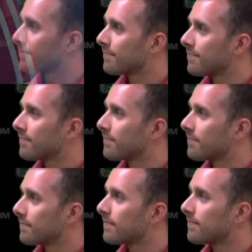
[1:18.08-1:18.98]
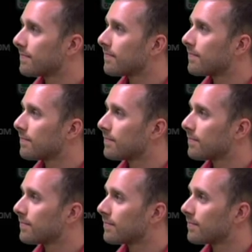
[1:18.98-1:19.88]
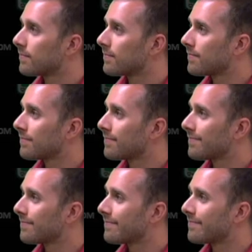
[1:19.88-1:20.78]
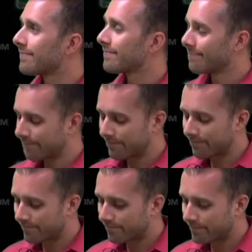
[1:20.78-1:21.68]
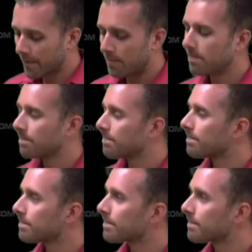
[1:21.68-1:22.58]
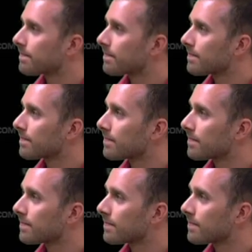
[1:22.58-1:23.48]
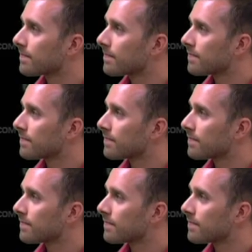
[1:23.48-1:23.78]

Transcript: No words are spoken by the person on screen.